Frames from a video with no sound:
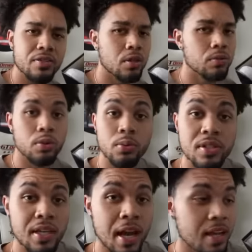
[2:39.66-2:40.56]
In
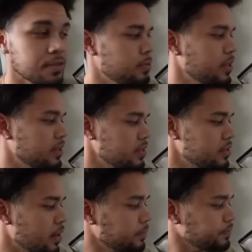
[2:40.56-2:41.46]
2021, I said it was
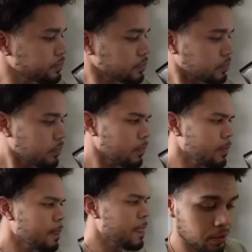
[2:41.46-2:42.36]
the year of the
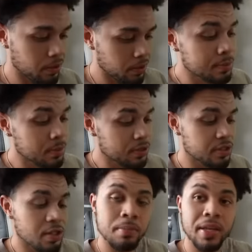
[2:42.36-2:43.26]
Jordan 1s
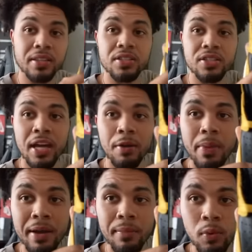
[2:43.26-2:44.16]
and Nike Dunk
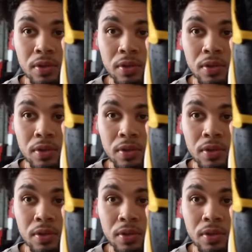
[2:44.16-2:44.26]
Lows.